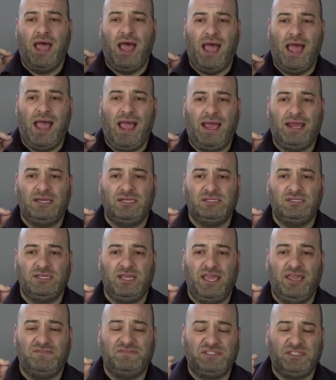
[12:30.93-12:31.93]
And
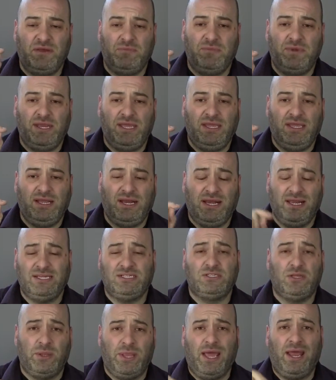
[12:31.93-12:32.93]
if somebody
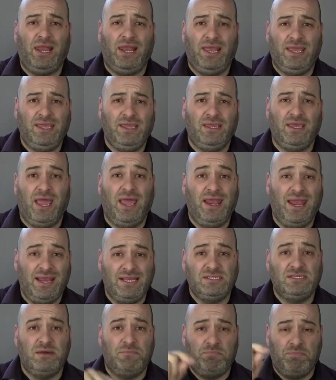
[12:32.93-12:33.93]
clicks on that link and
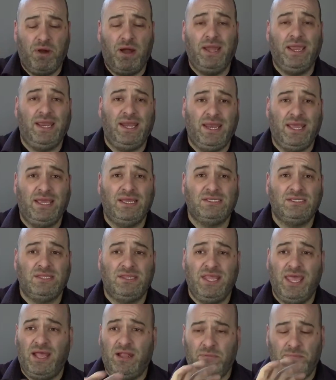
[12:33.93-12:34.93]
ends up buying it,
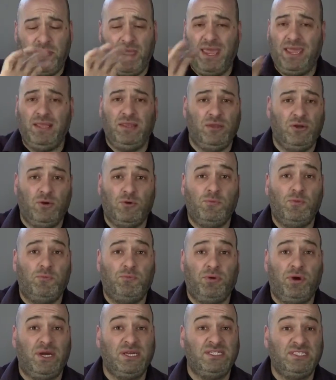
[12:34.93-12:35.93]
they'll pay the normal
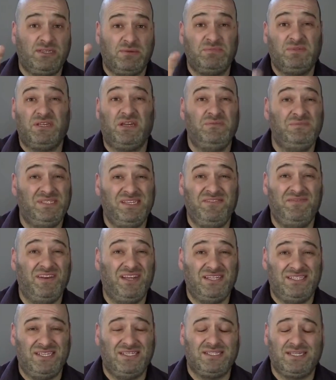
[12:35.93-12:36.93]
price, sometimes even a
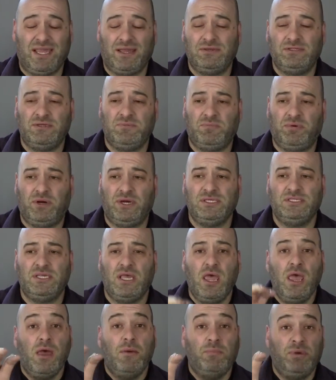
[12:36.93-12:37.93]
discounted price,
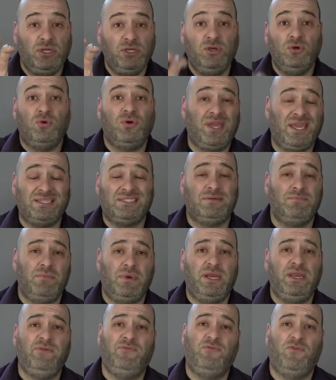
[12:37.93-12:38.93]
but you'll get some
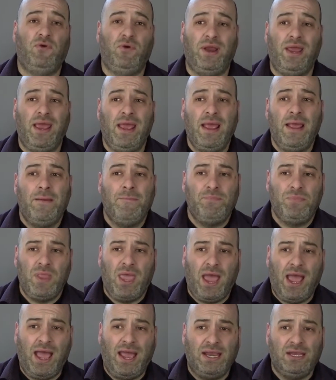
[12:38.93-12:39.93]
money for it.
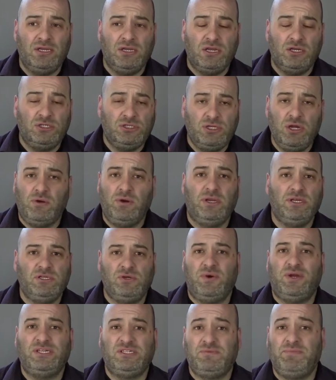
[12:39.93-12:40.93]
And don't
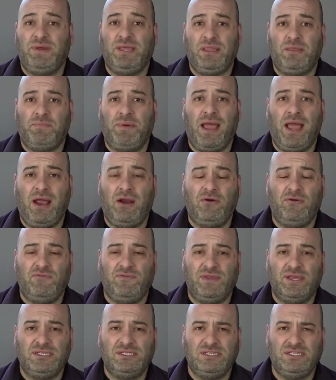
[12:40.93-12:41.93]
underestimate the power of
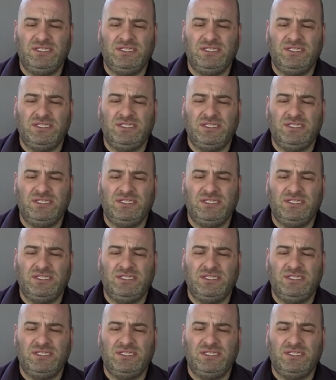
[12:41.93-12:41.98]
this.